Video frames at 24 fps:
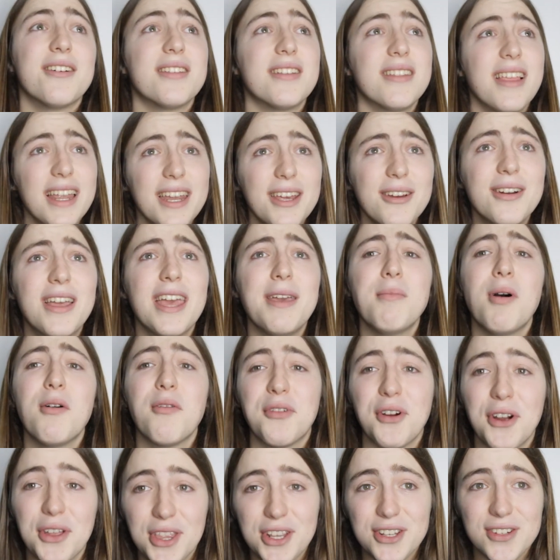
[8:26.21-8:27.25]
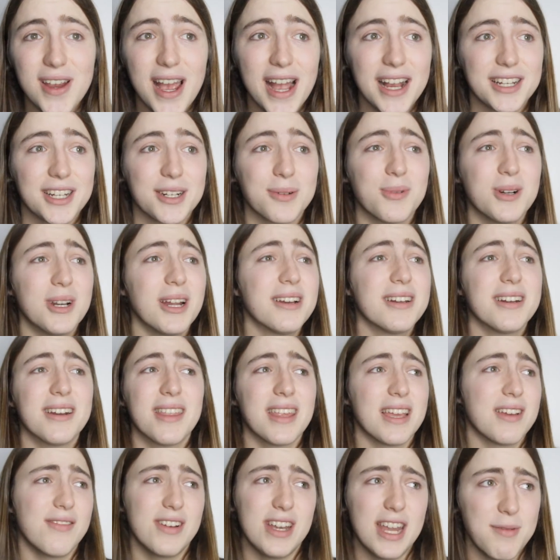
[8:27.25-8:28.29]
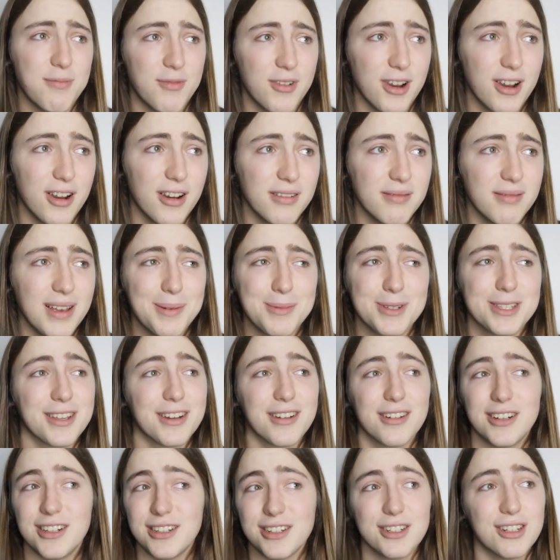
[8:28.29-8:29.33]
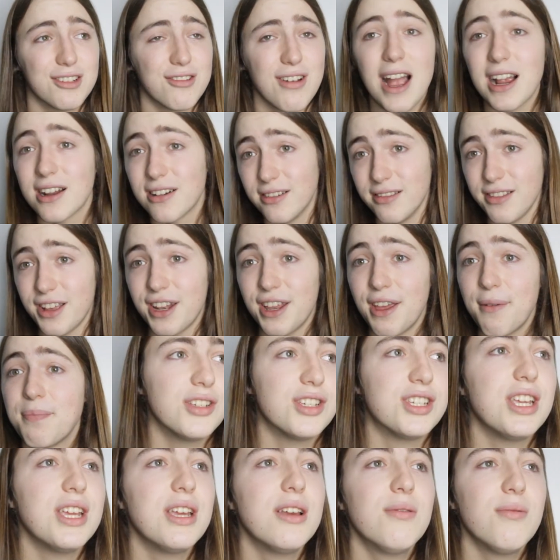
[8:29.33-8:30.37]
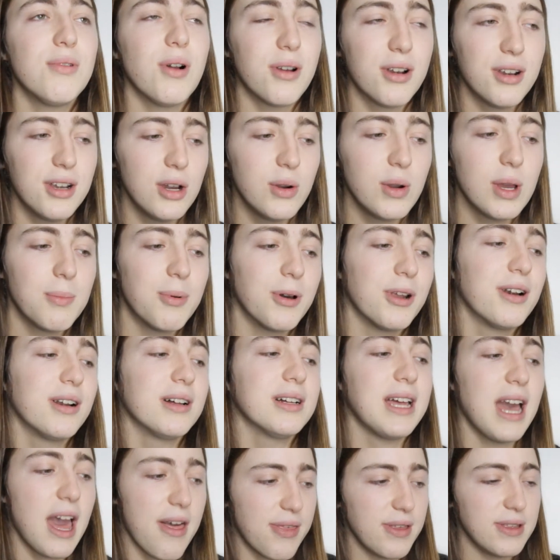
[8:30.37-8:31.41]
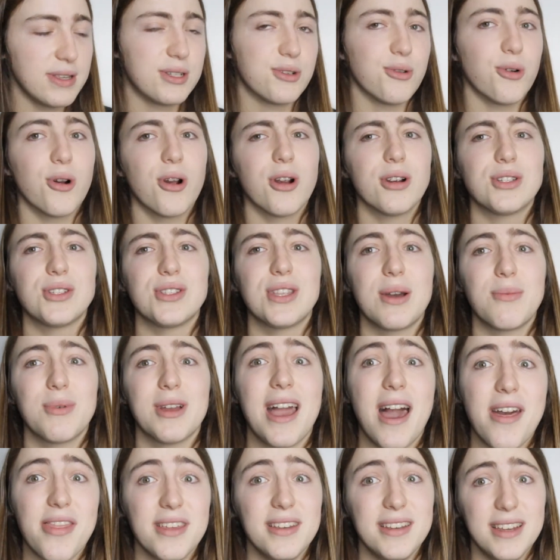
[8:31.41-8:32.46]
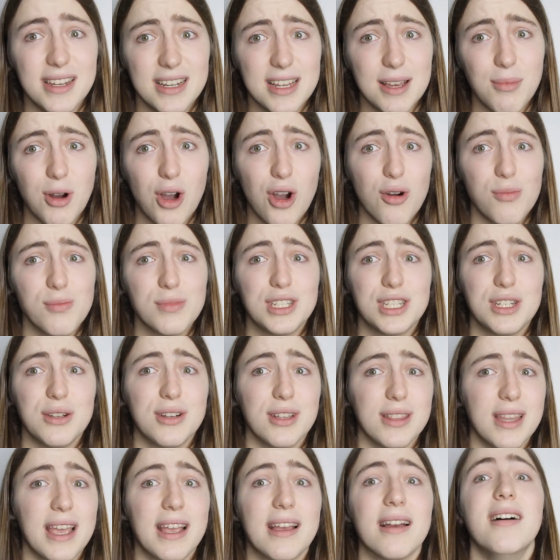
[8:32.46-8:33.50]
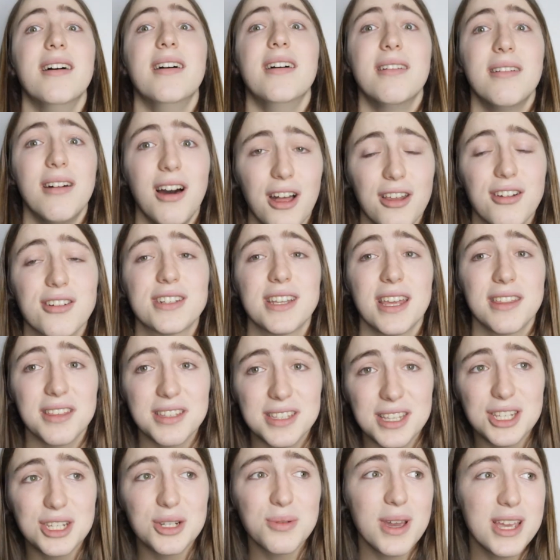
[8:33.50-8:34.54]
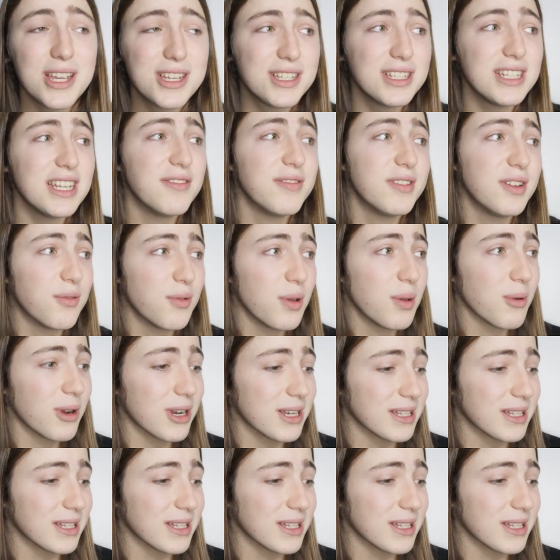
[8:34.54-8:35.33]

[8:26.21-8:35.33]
the lady who came over on the tractor, we're not gonna think of a name for her. I'm just gonna call her a tractor lady. She wrote a note and put it on Kathy's door so that when Kathy did come home, she could like understand the situation even if we were